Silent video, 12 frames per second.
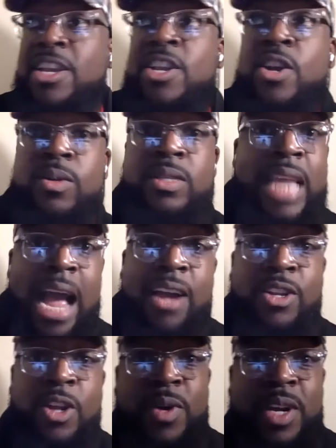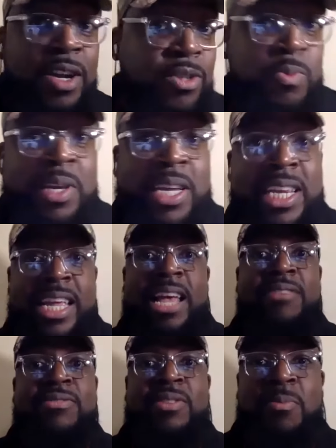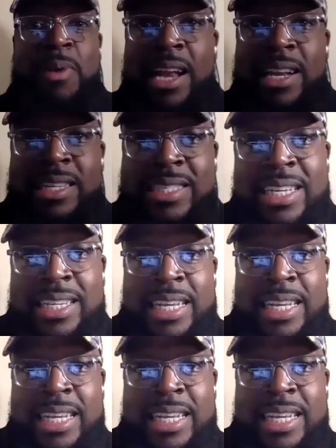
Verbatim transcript: you know downloading those pdfs of policy